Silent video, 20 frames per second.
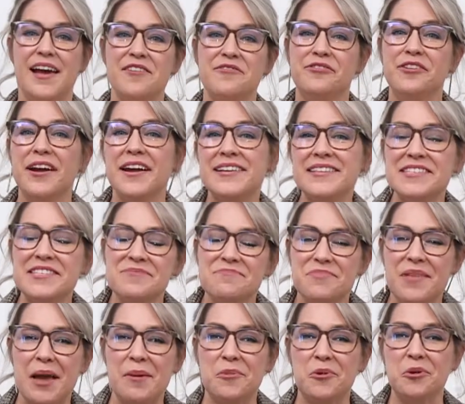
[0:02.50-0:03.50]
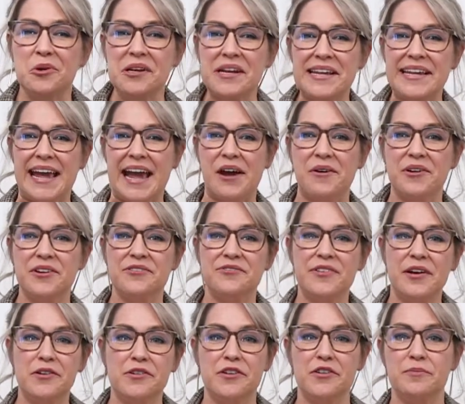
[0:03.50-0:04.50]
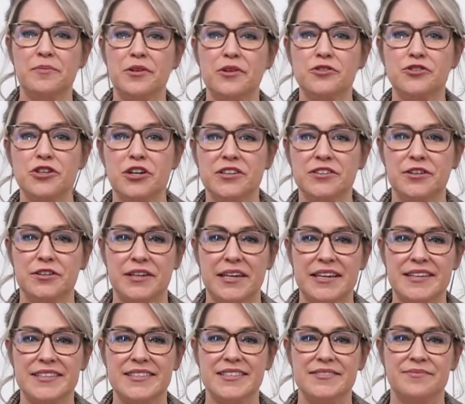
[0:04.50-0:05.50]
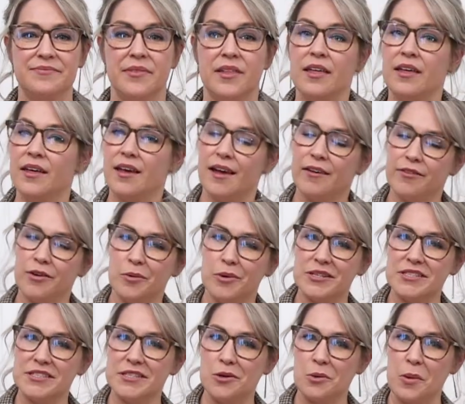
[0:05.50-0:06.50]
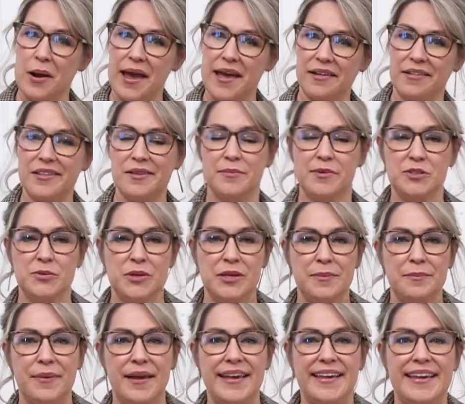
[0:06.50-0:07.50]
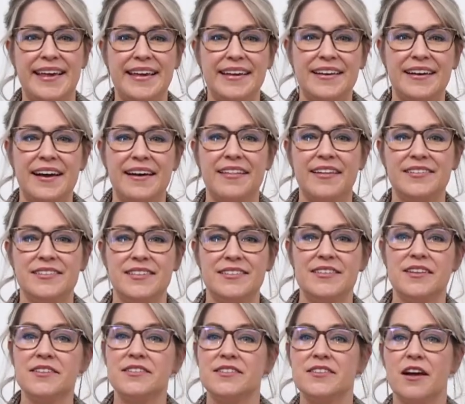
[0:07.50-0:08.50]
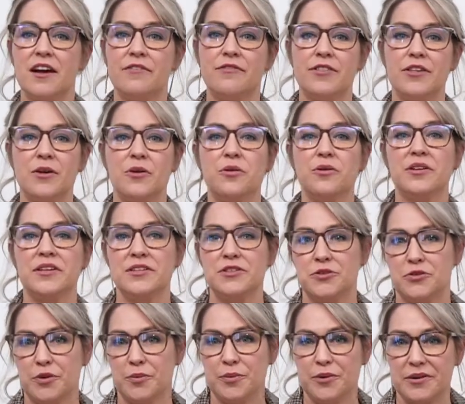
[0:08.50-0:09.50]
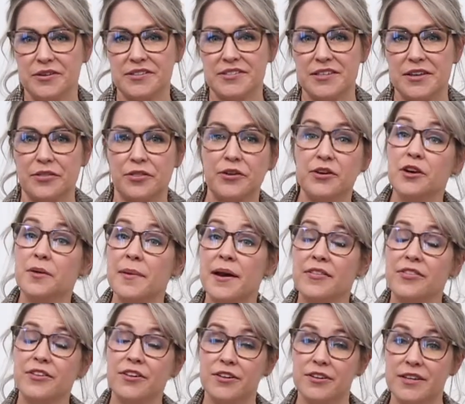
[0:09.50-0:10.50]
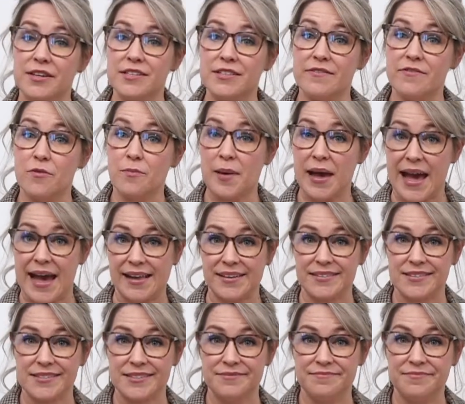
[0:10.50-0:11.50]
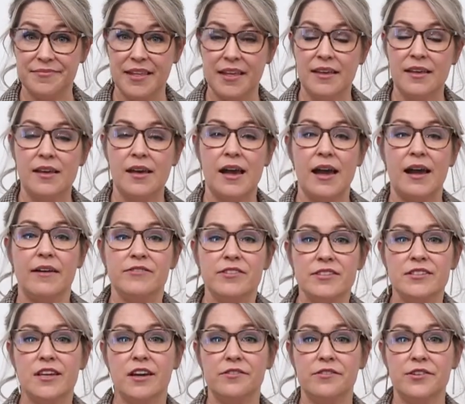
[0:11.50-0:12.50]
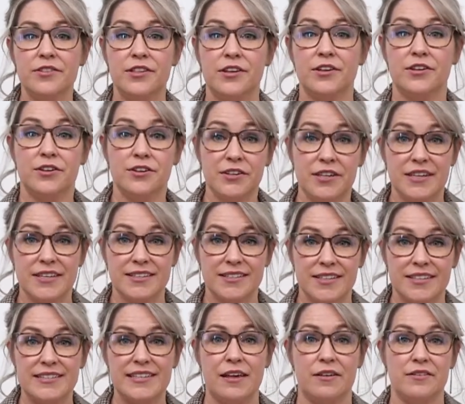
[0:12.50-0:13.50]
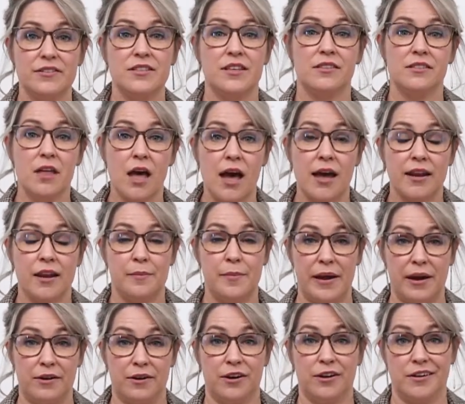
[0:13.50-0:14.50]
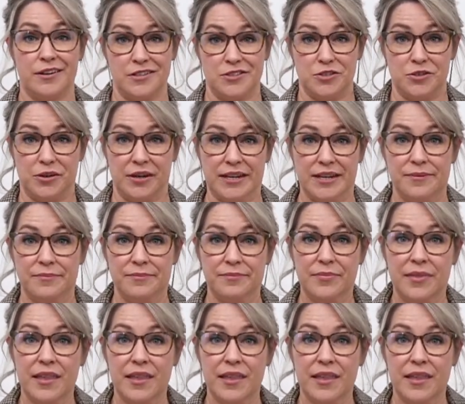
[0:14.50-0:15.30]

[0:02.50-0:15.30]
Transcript: Hi friends, I'm Courtney Cowan, founder of Milk Jar Cookies. Every once in a while, in between baking, I like to dust off the old history books and learn about the cookies of the past. I've discovered that cookies can tell us a lot about our history.